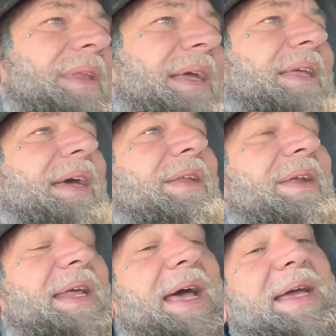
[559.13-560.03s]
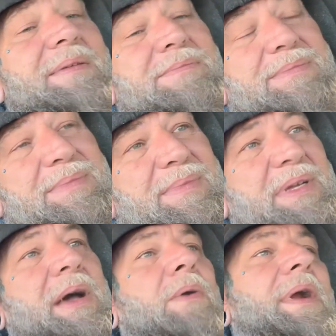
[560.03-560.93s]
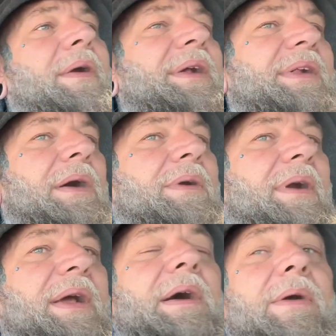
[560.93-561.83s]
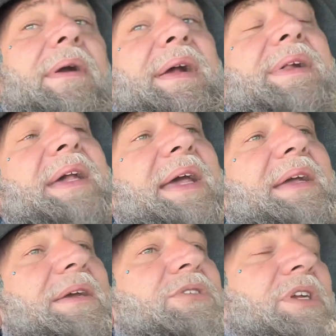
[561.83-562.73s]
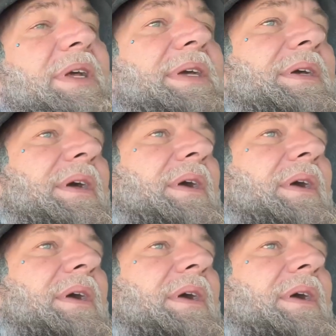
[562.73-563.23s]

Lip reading: at the end of the day, Coneria is Coneria. Coneria is king usually.